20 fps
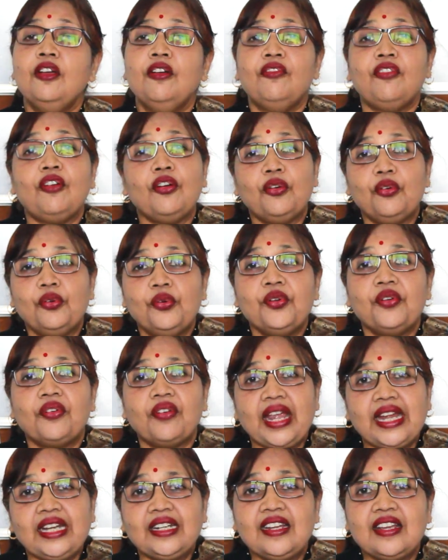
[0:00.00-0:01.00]
for good
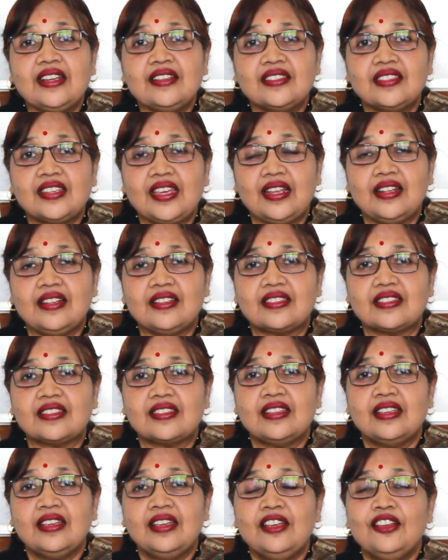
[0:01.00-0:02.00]
writing
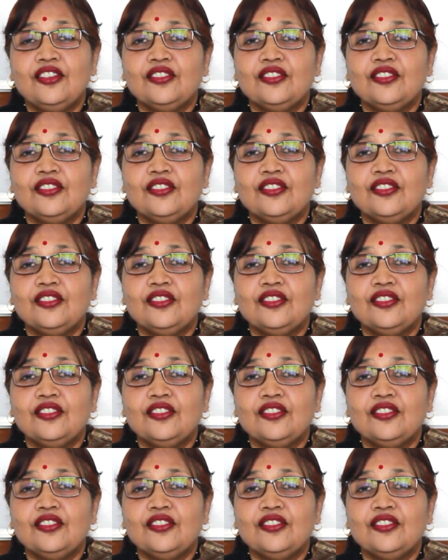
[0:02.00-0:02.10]
skills.